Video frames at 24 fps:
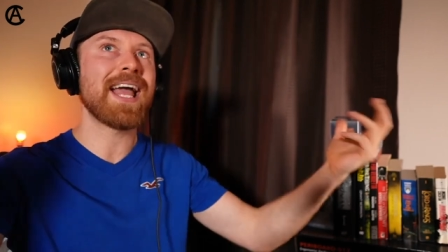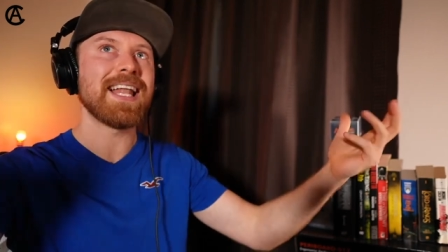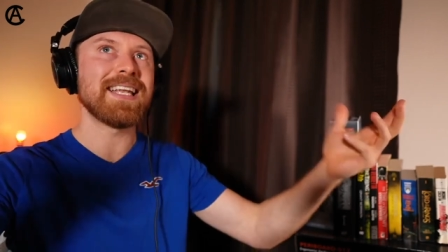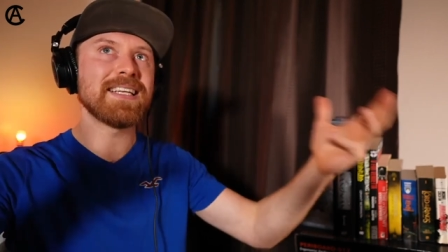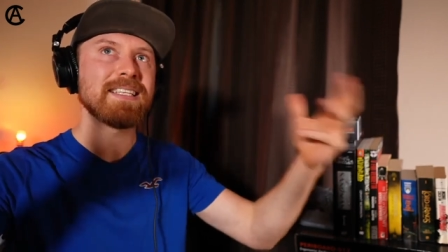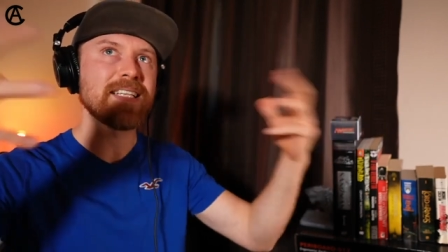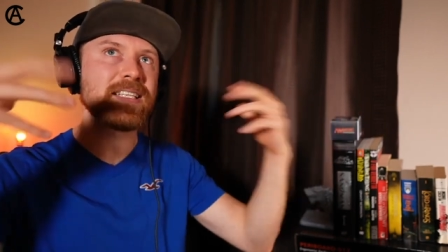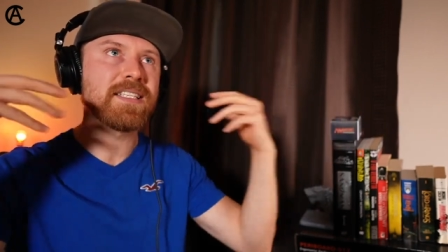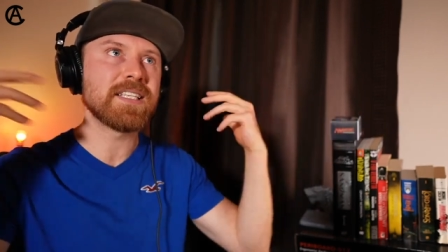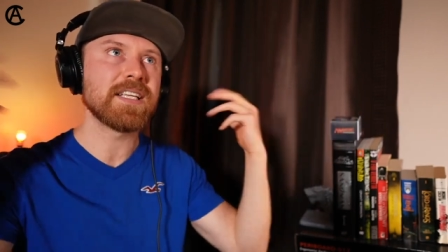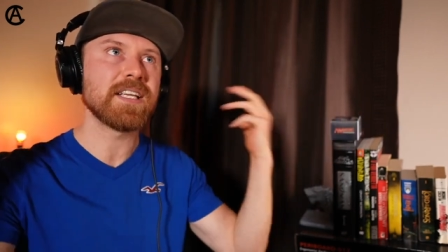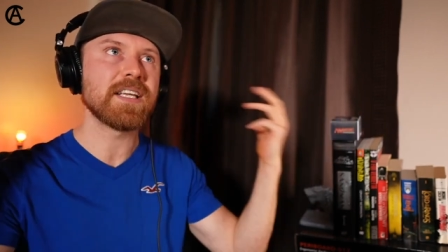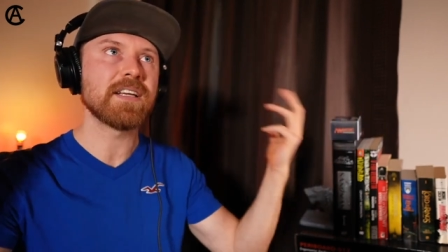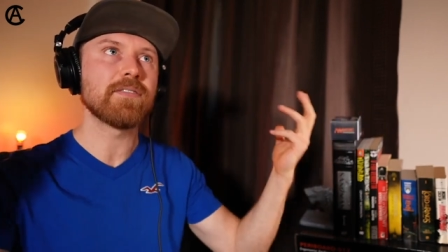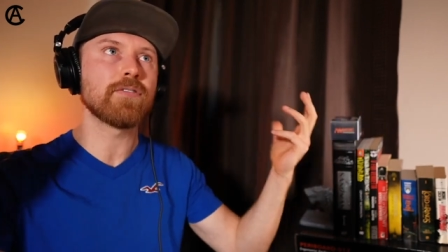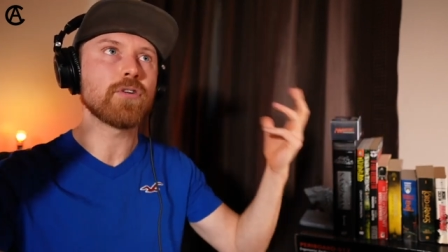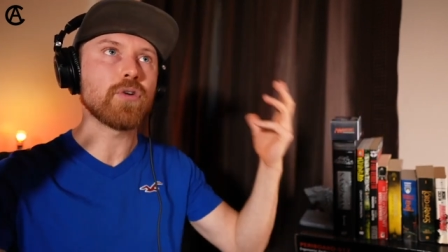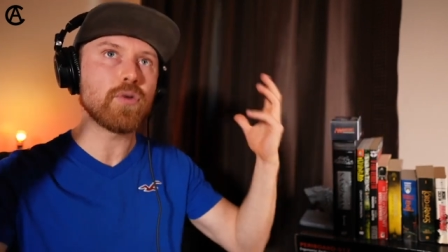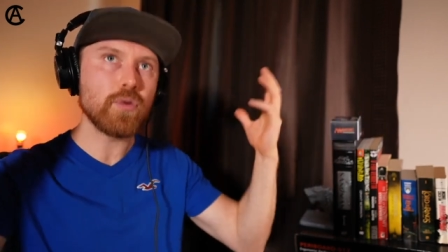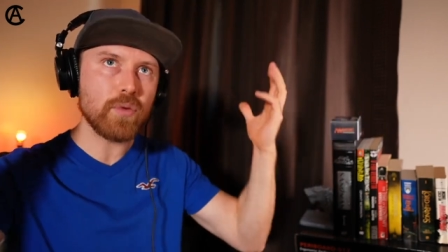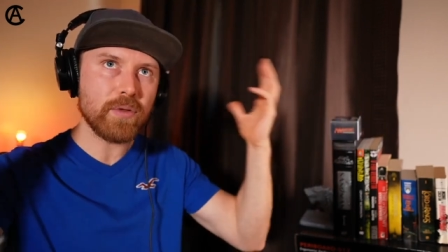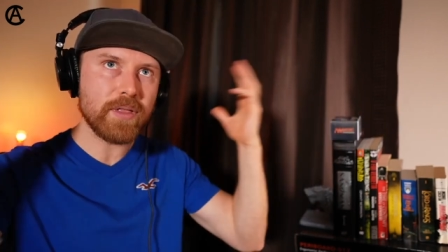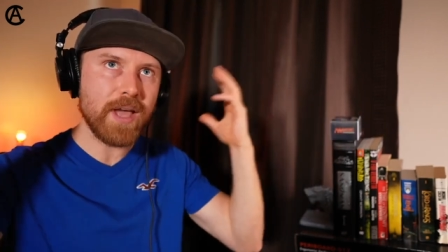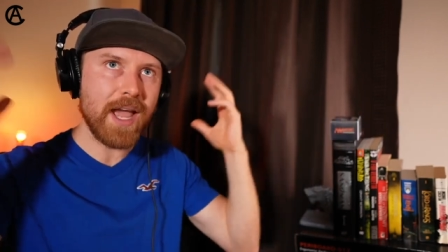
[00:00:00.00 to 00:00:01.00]
entity of
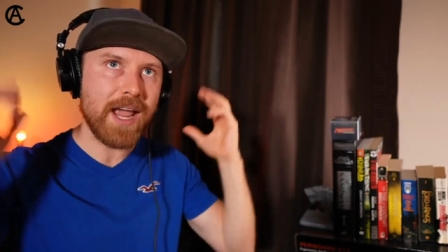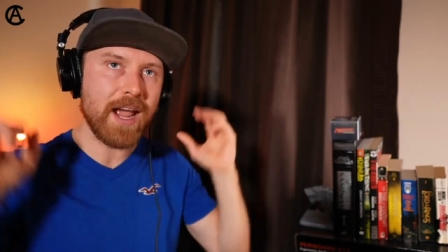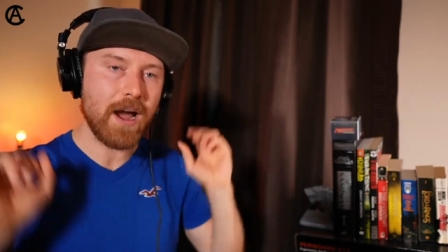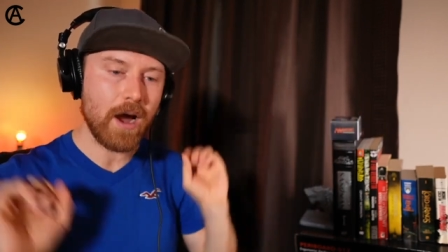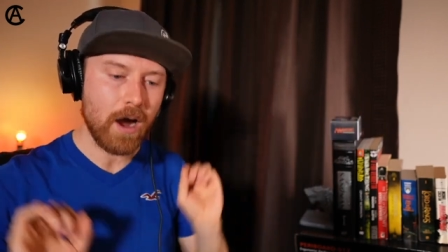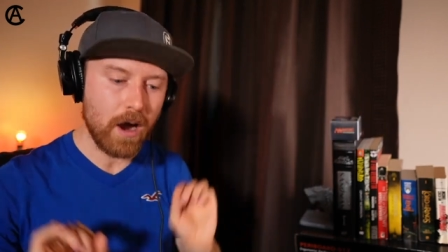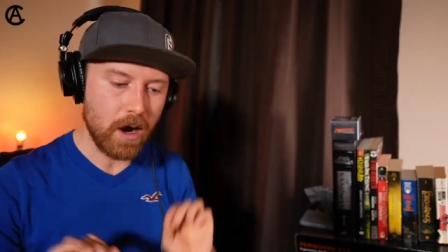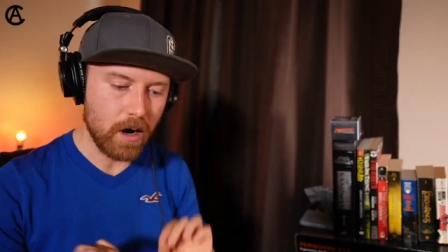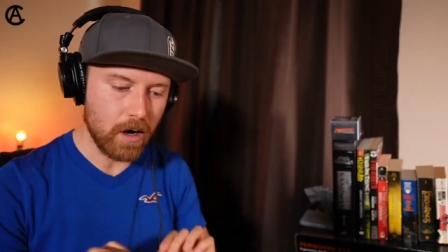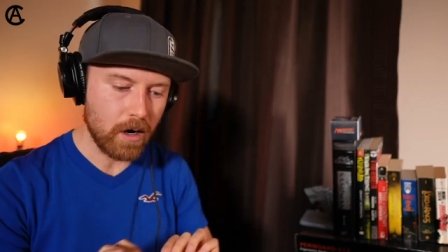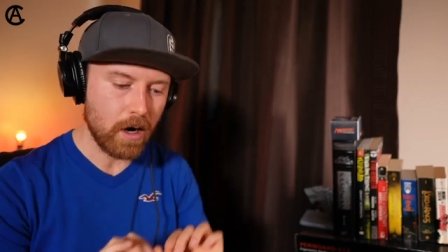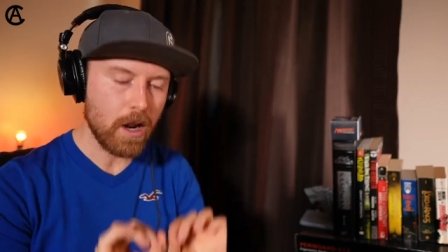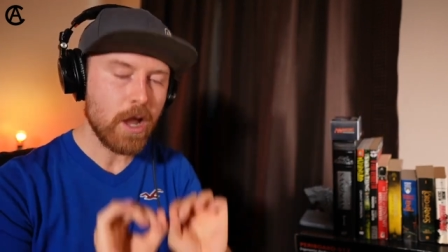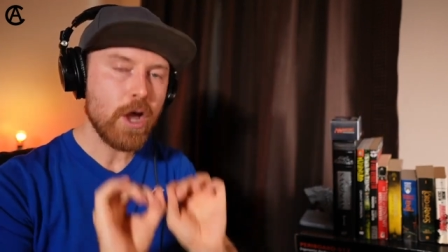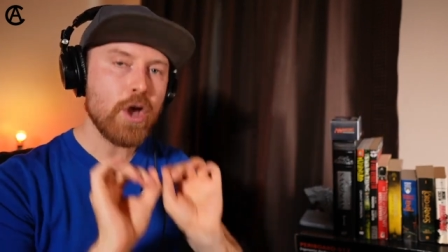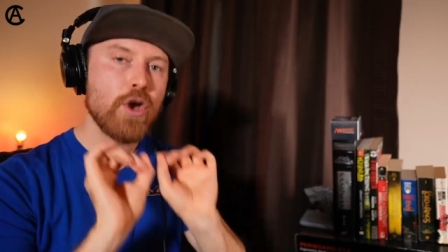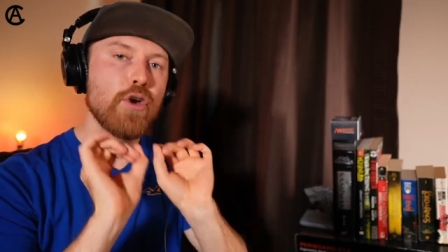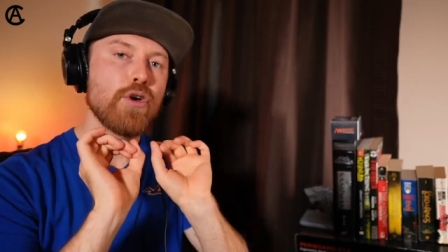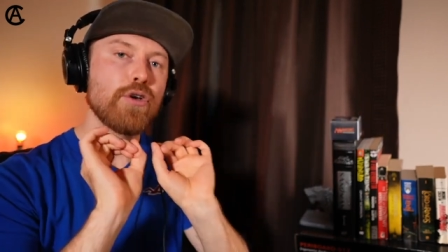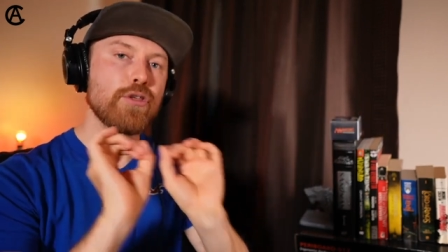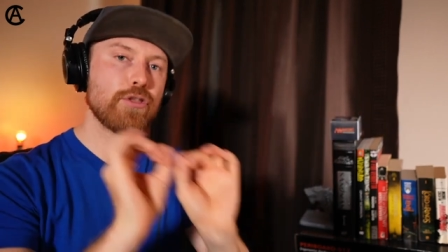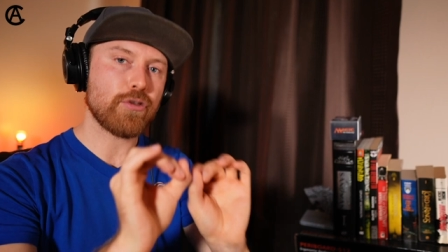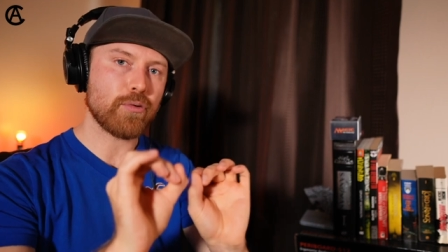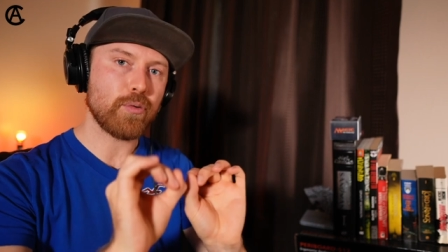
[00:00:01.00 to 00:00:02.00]
who they are
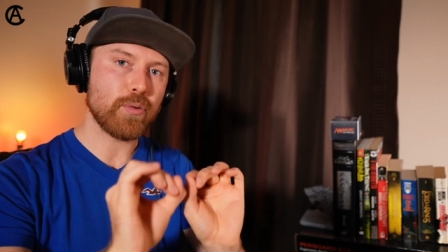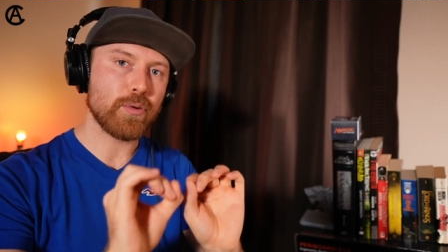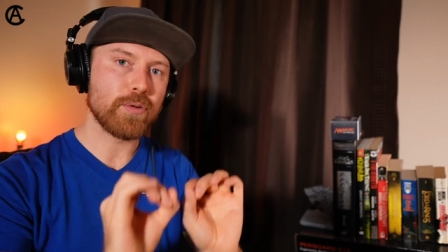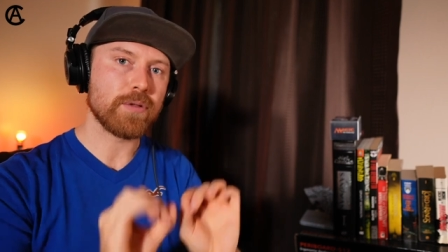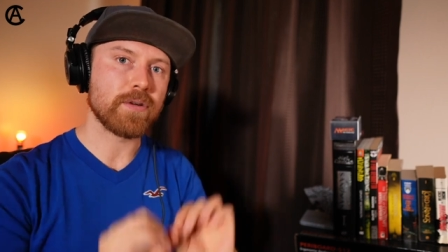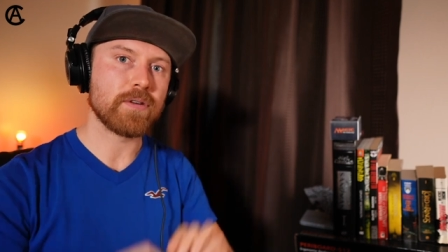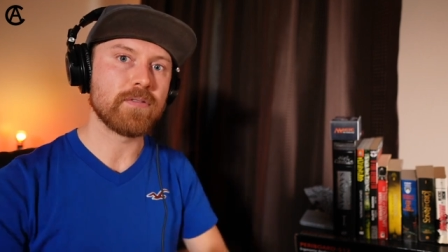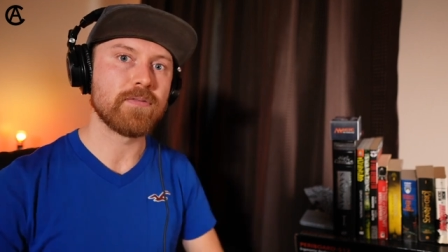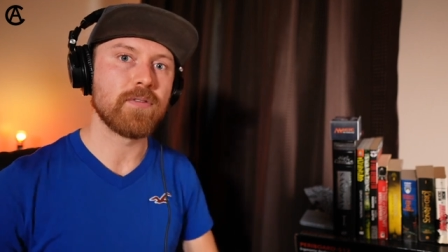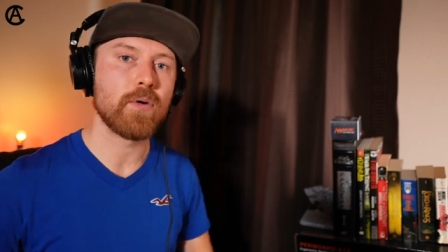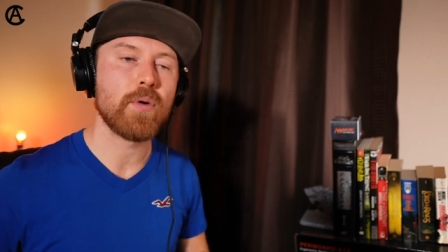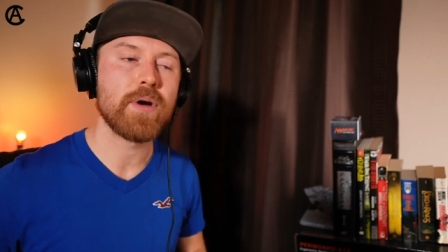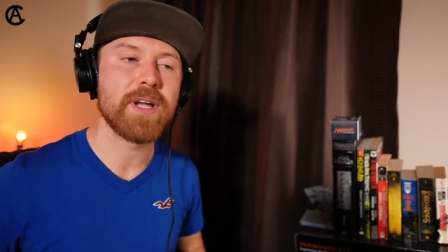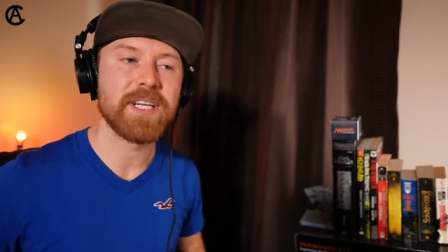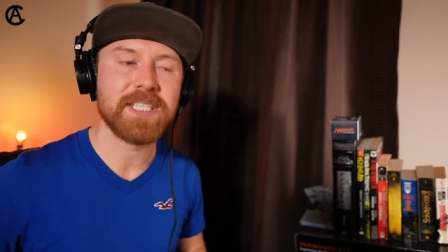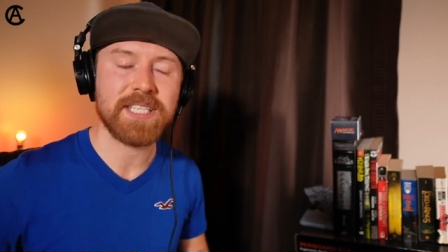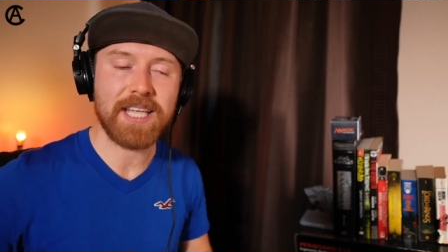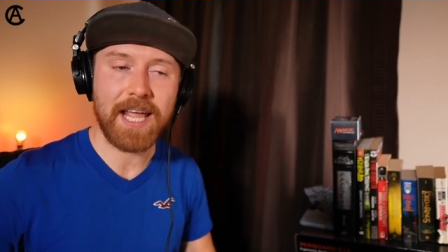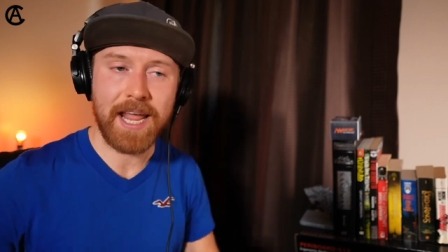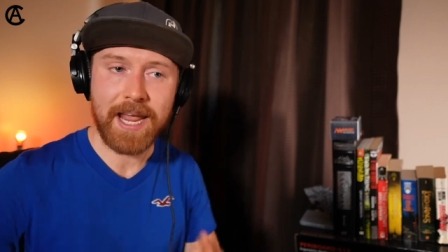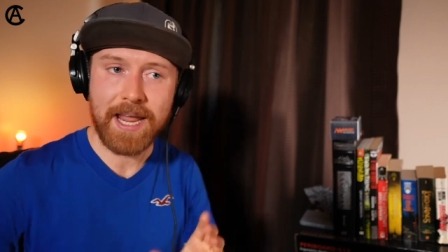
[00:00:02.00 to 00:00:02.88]
through their voice.